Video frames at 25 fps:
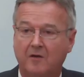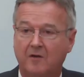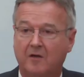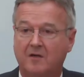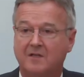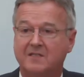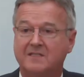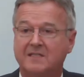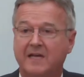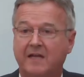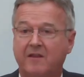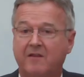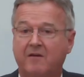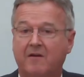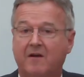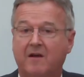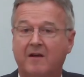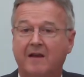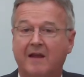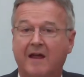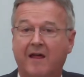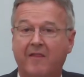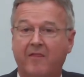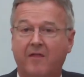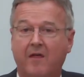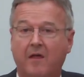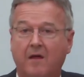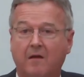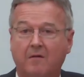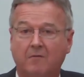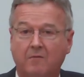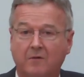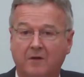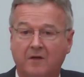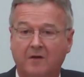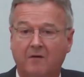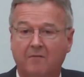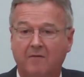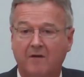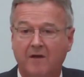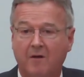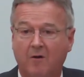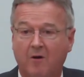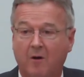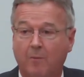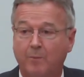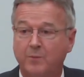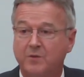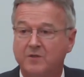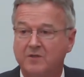Not to say there aren't other
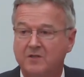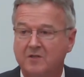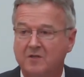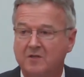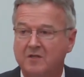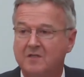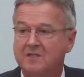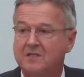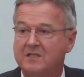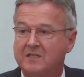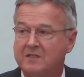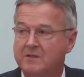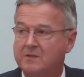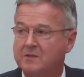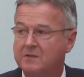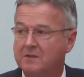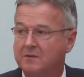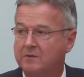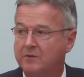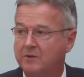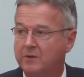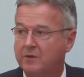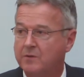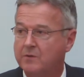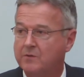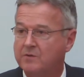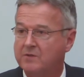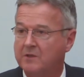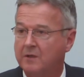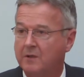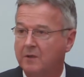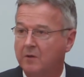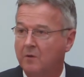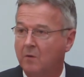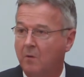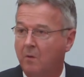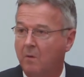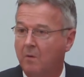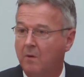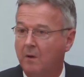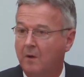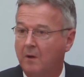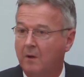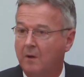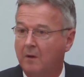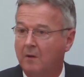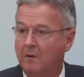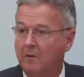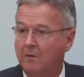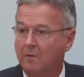career opportunities using your
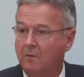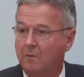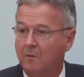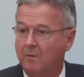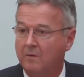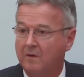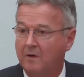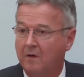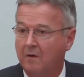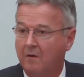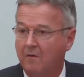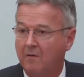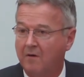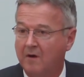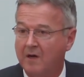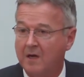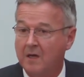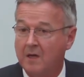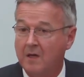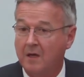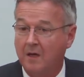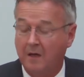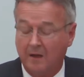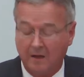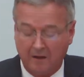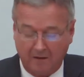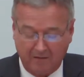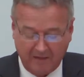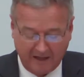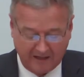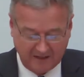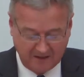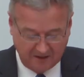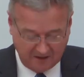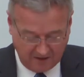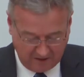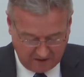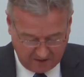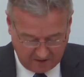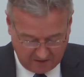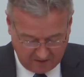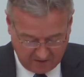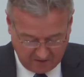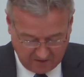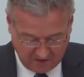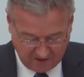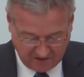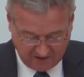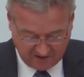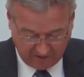law degree. That
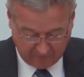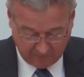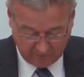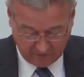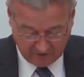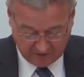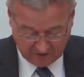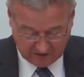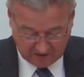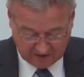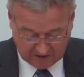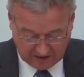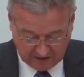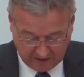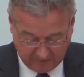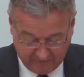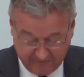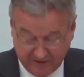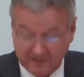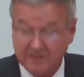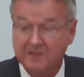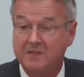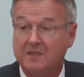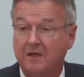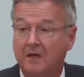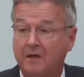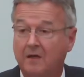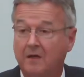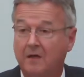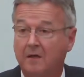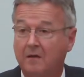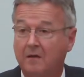includes government service,